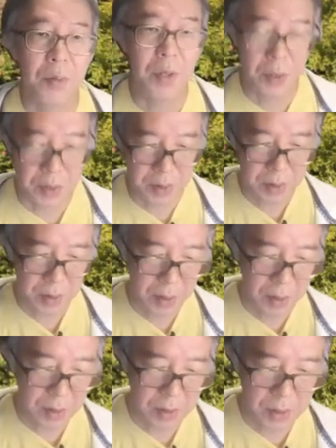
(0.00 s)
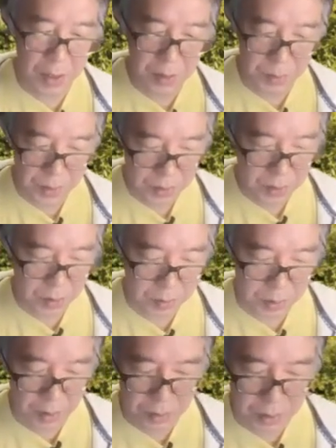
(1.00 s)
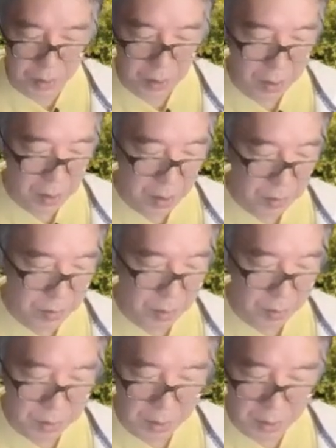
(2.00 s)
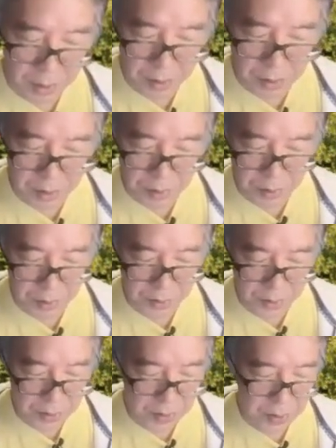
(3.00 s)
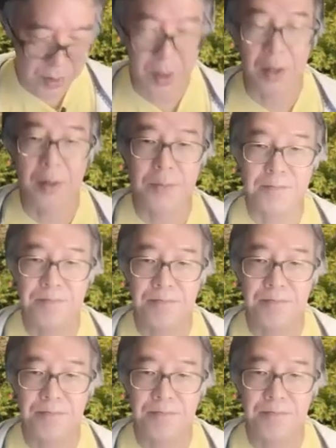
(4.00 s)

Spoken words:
this statement. So we only need to prove this star.